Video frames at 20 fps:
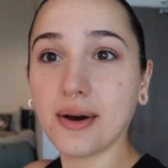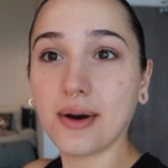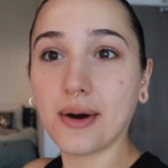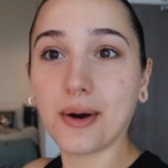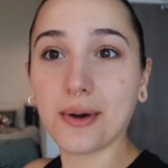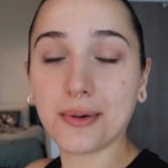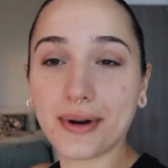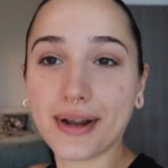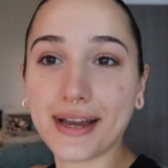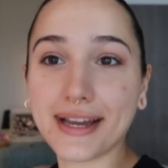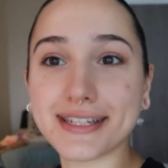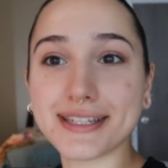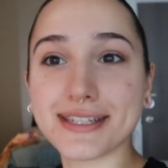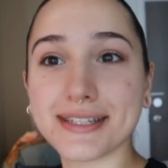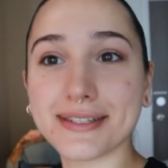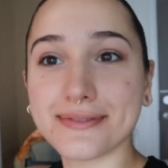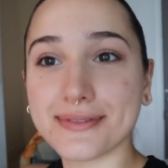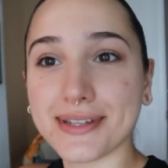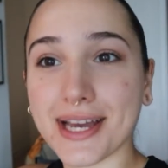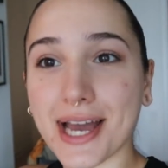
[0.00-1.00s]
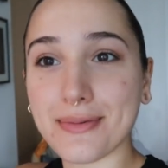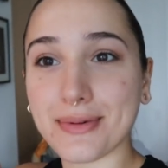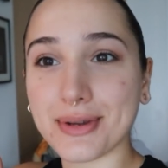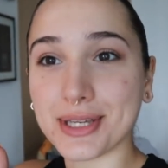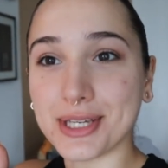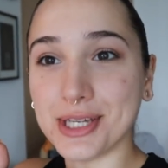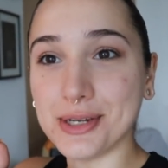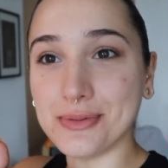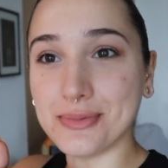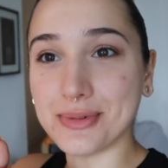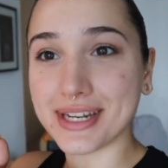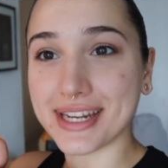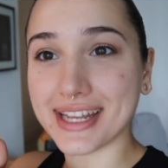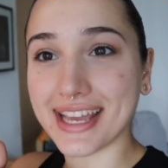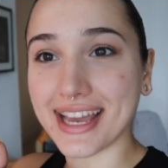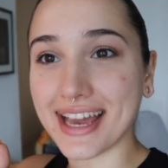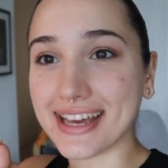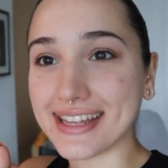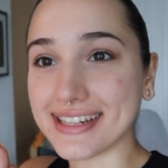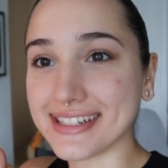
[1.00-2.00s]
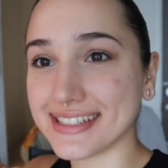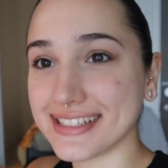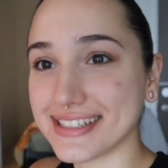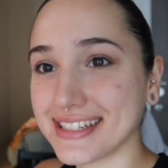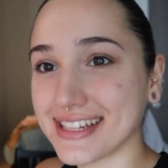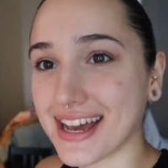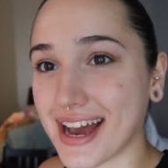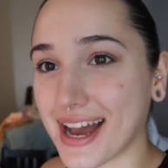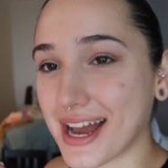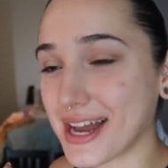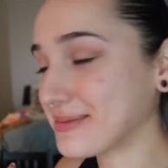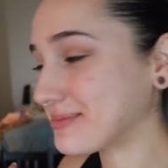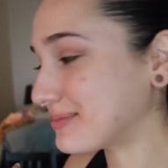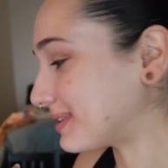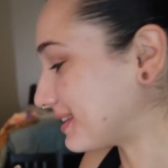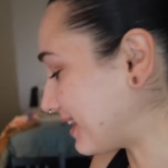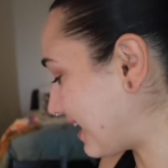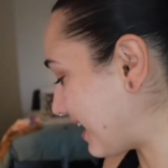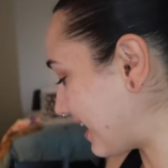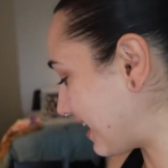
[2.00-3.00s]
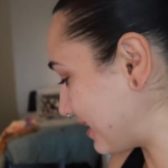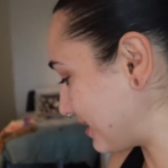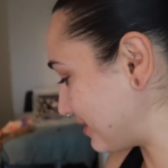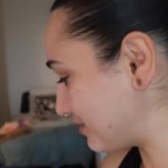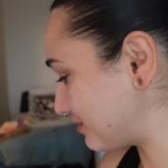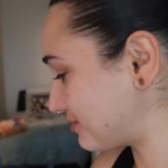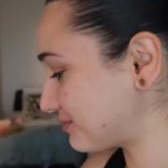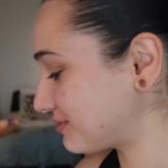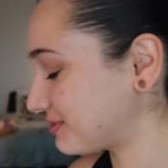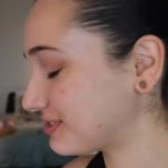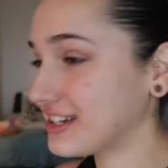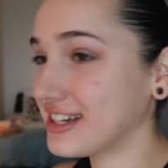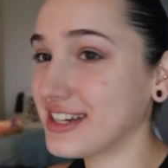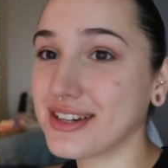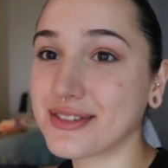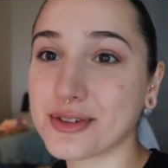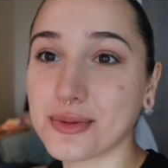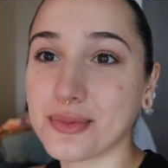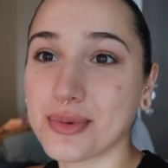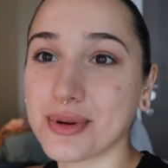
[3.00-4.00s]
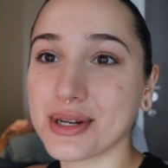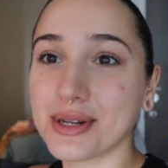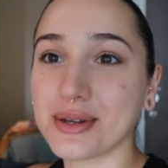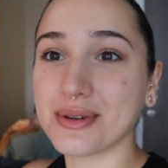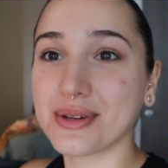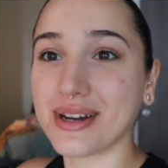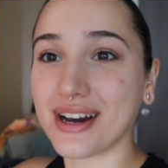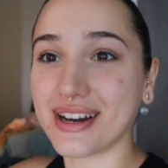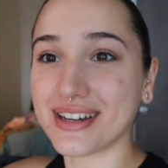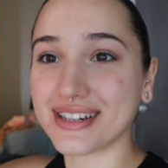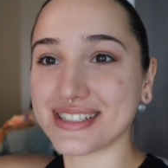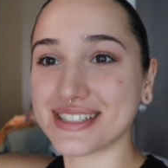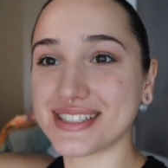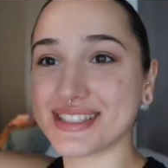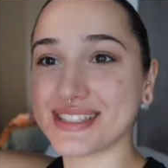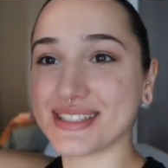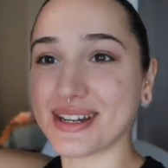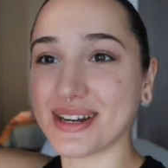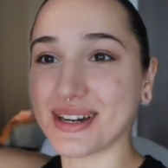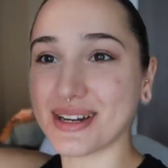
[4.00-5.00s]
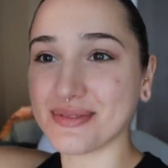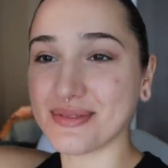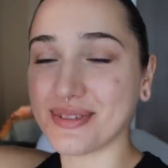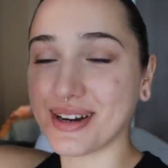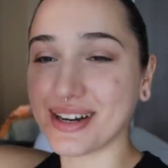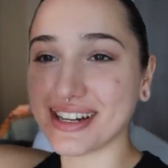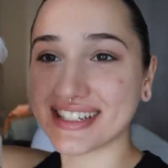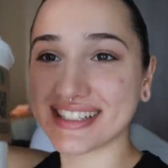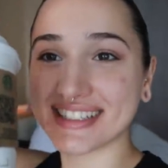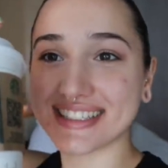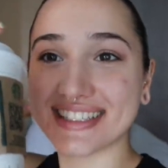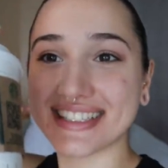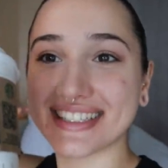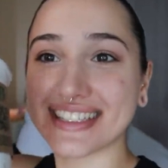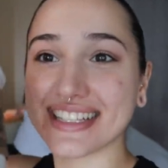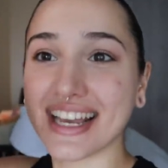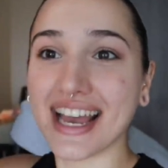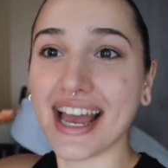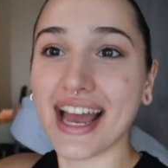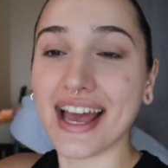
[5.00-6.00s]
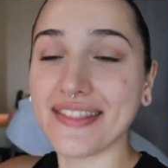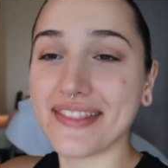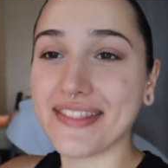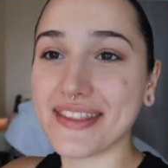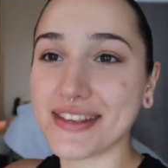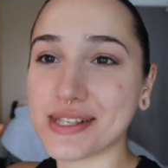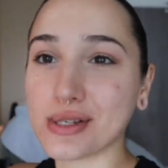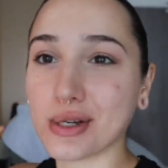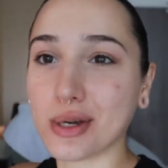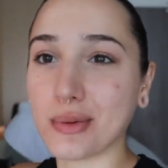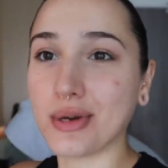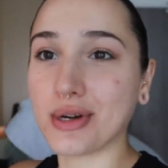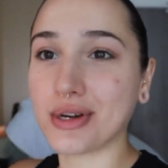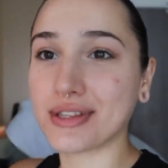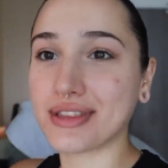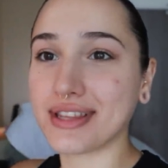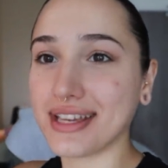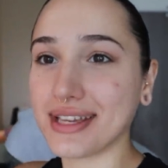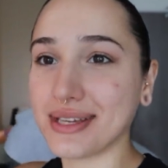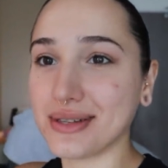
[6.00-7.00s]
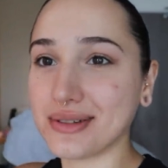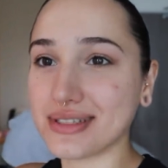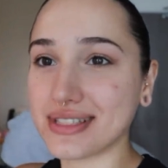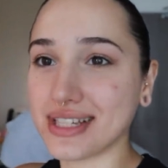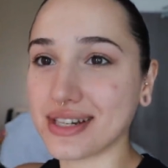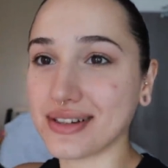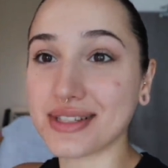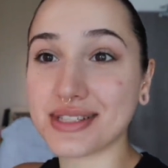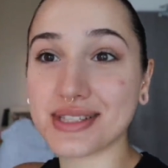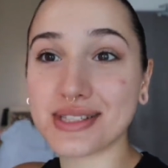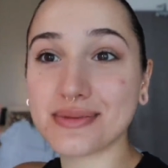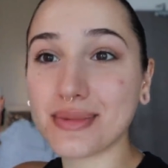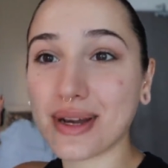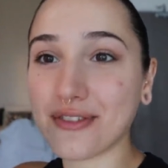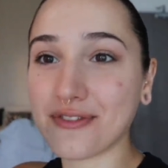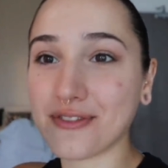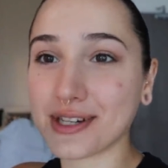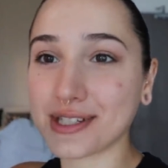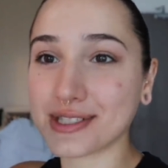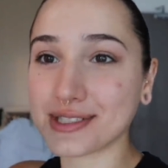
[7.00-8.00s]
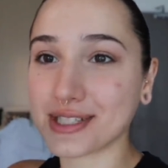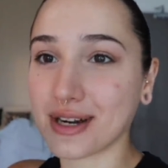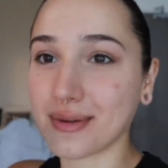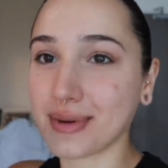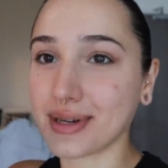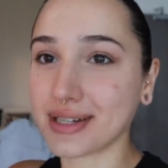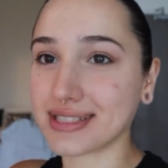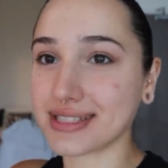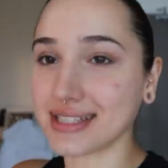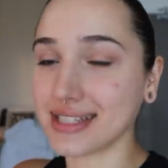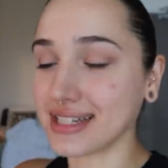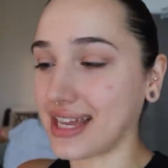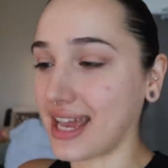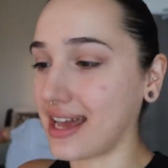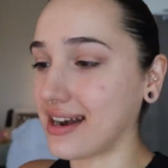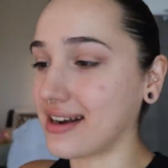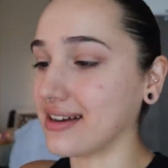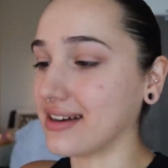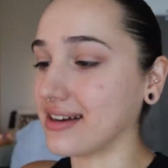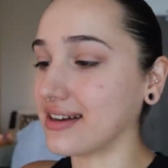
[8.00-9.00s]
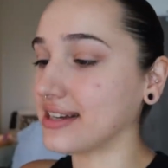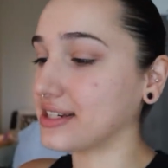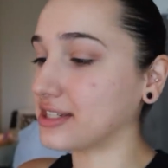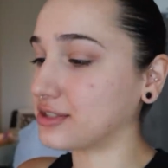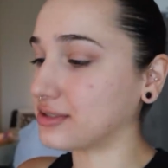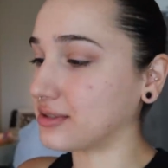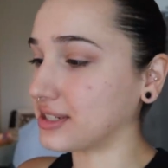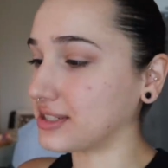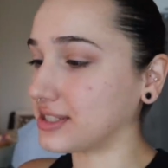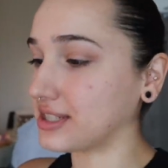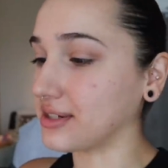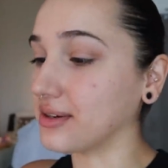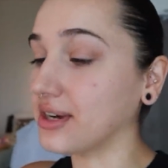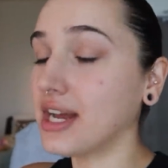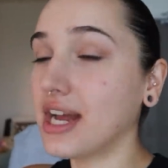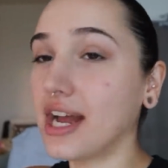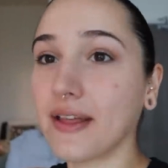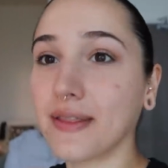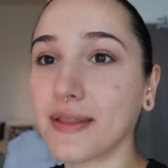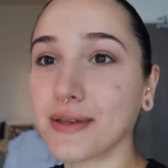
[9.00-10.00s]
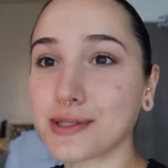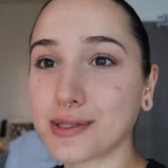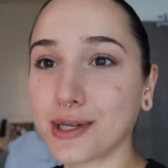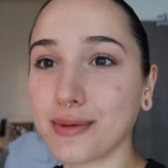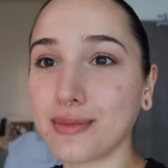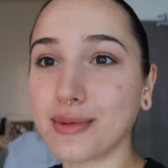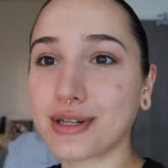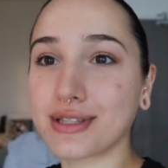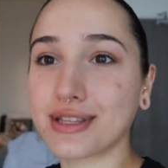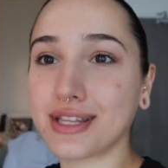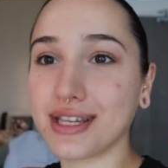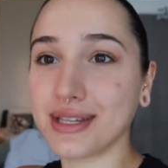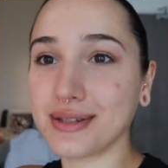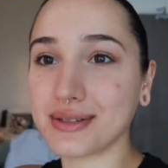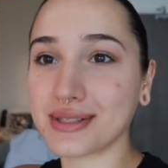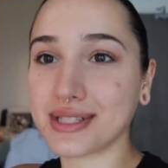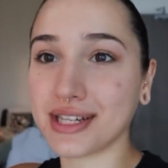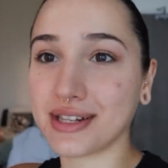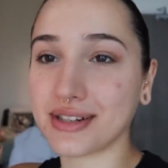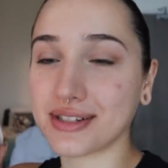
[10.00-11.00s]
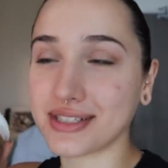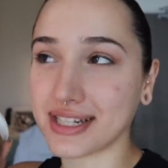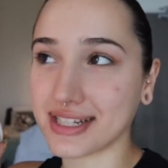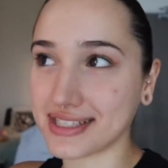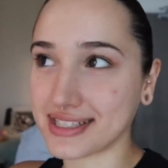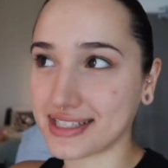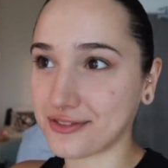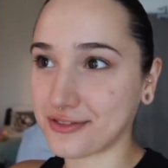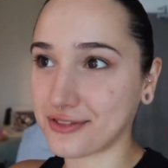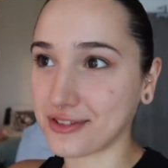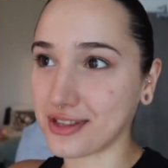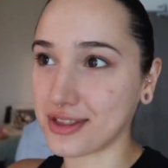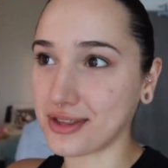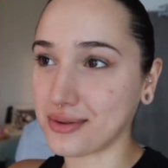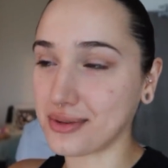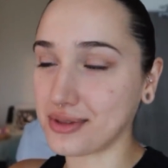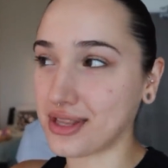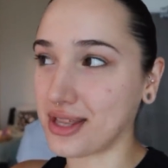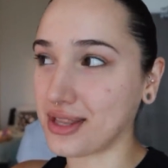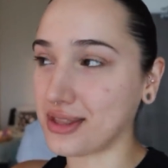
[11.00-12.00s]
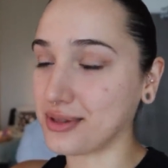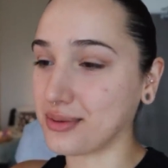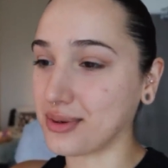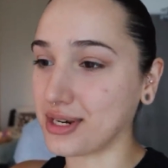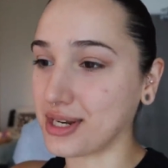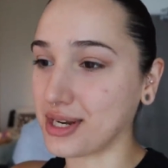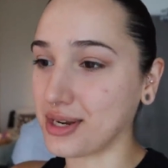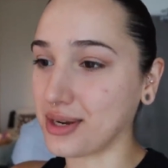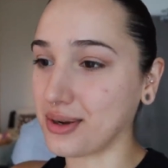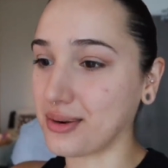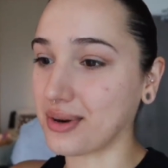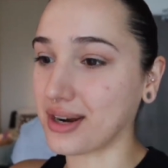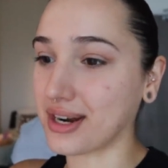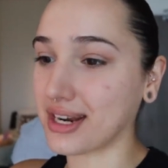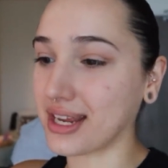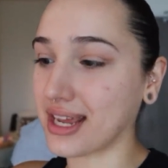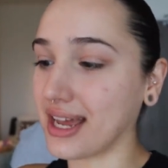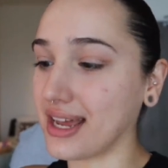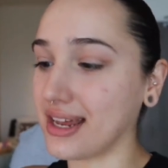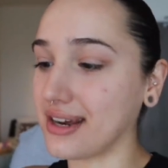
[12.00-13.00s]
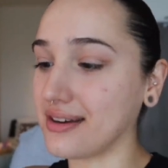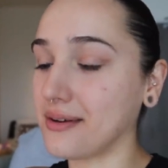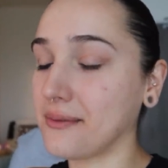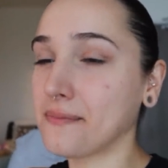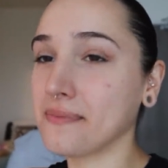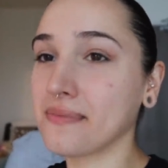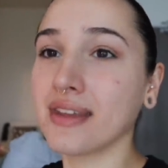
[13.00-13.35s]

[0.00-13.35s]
All right, I'm a human again. I'm alive. Roberto got us Starbucks. The soy milk they use here, this is my first Starbucks in Canada, in Toronto. The soy milk they use here tastes different than the, than the one in New York. And